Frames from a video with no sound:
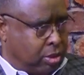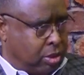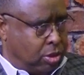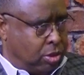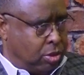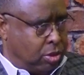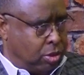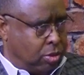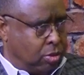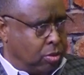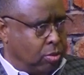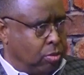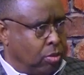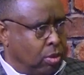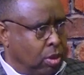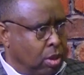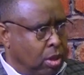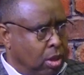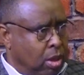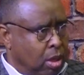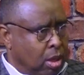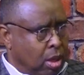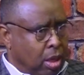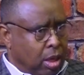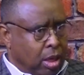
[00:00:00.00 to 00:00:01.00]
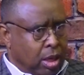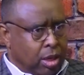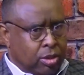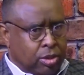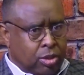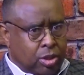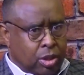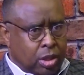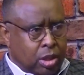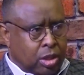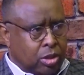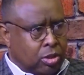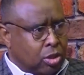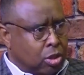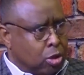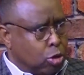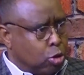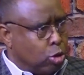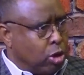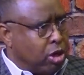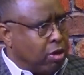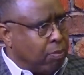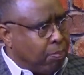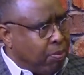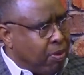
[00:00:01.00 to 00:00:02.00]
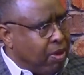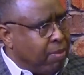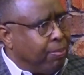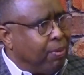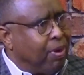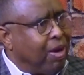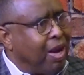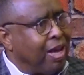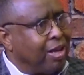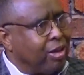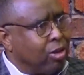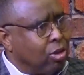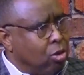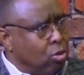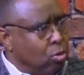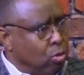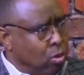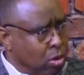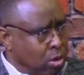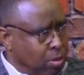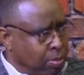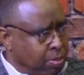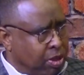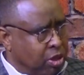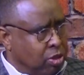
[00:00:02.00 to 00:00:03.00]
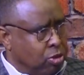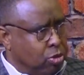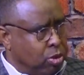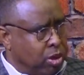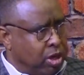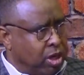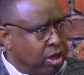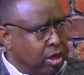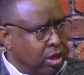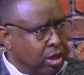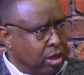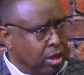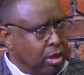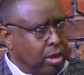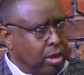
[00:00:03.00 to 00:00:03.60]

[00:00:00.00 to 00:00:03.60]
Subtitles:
to do, mm-hmm. is to treat people like you want to be treated.